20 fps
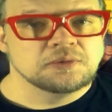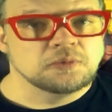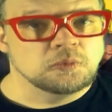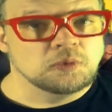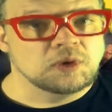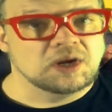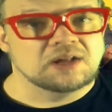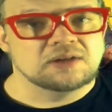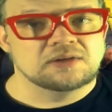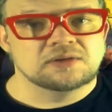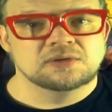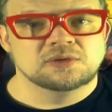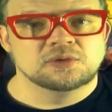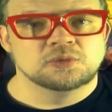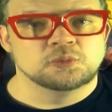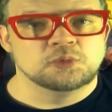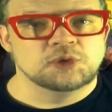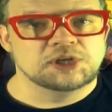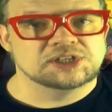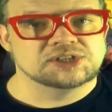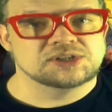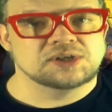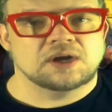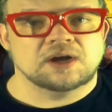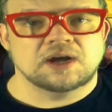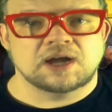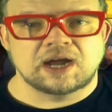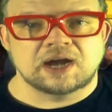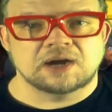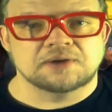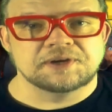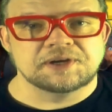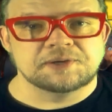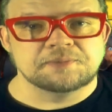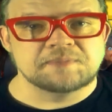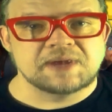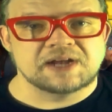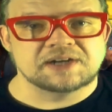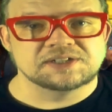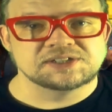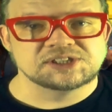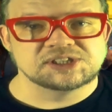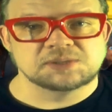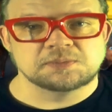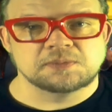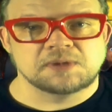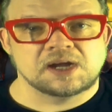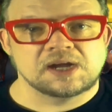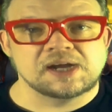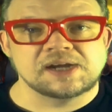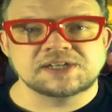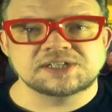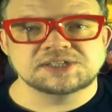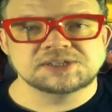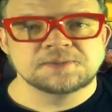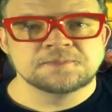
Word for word: well, we saw how he met his demise.